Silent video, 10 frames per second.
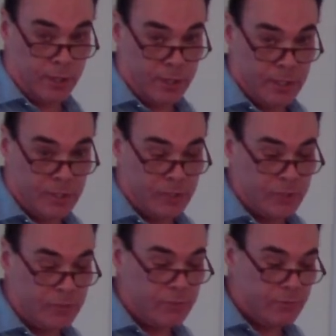
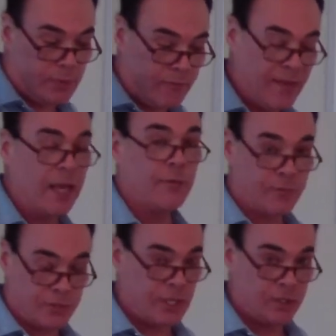these available
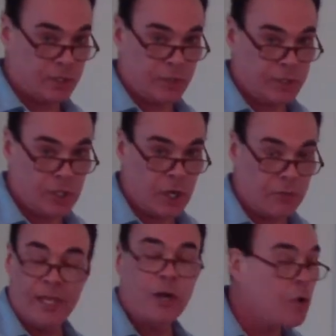for sale securities
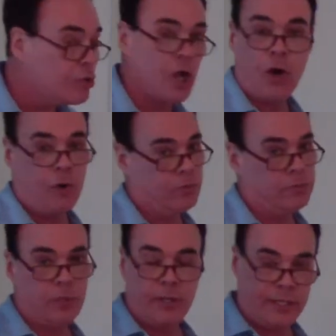go. They don't
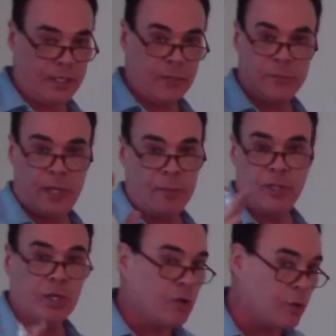go on the income statement.
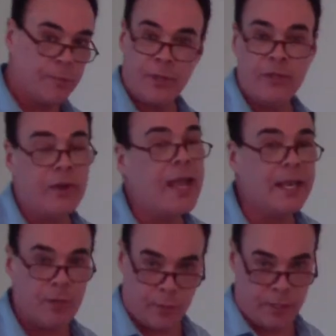They don't appear there
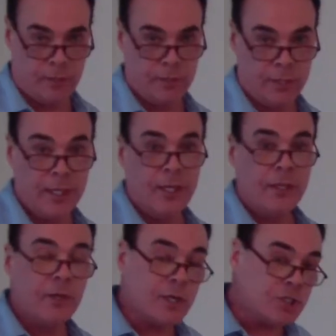anywhere.
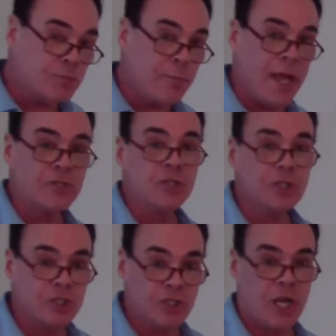They're a
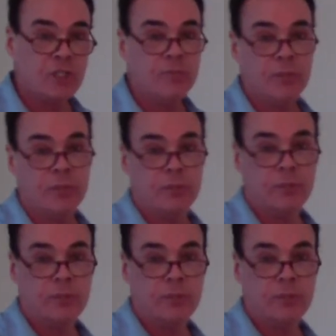special adjustment